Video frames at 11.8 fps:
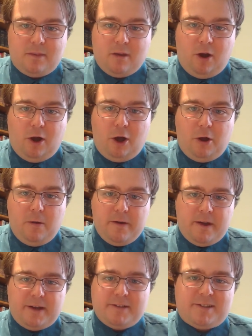
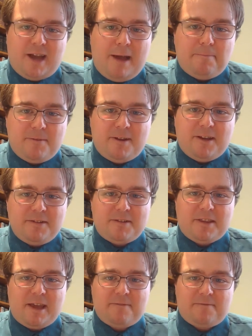all adopted
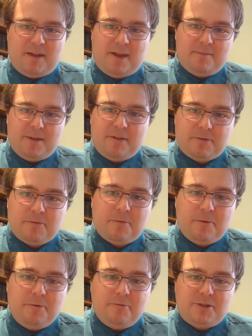into that family
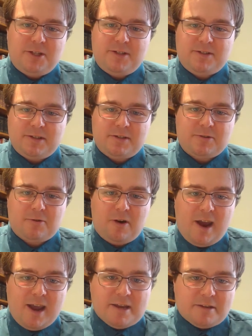through Jesus
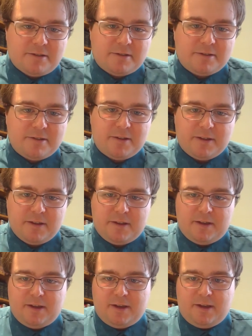Christ.
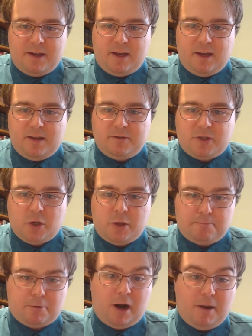And so the
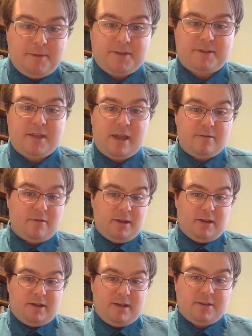promise that
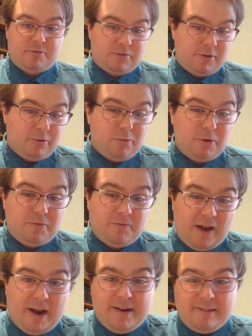Israel will
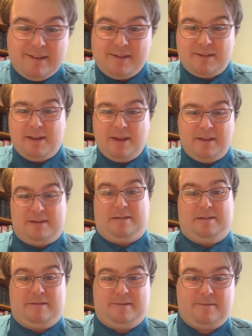finally then
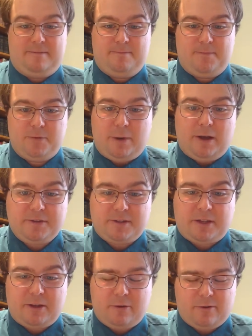dwell
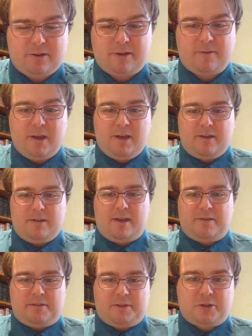securely.
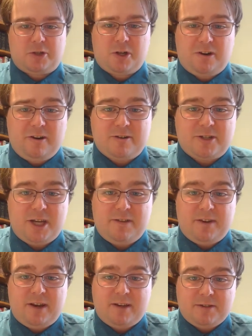That the church,
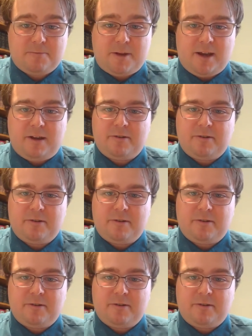even as we